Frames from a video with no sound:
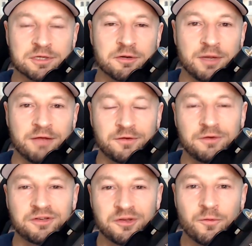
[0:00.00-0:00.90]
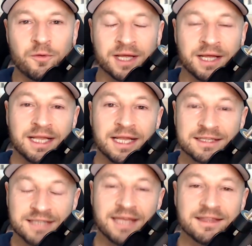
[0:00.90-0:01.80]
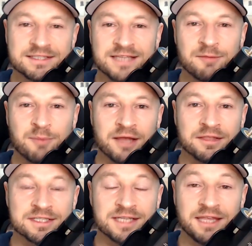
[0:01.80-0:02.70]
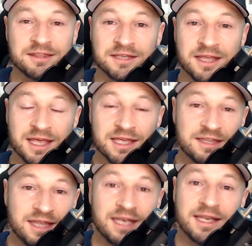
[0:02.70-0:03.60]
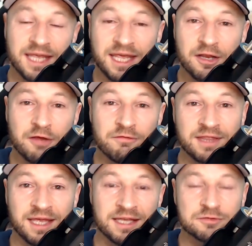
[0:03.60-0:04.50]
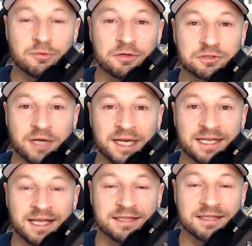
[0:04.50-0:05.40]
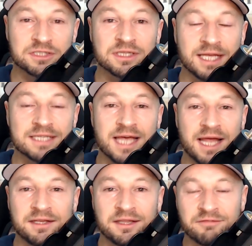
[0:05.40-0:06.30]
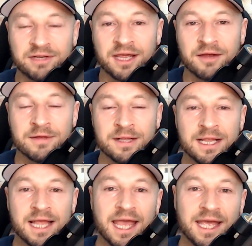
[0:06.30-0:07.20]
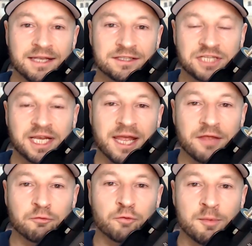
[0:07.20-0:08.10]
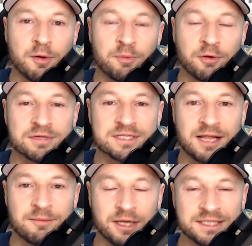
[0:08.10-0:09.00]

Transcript: So if you do want to take the same path as Nathan, then head over there. It's all on Trading Nut. There's links under the video, and check out the Robot Builders Club.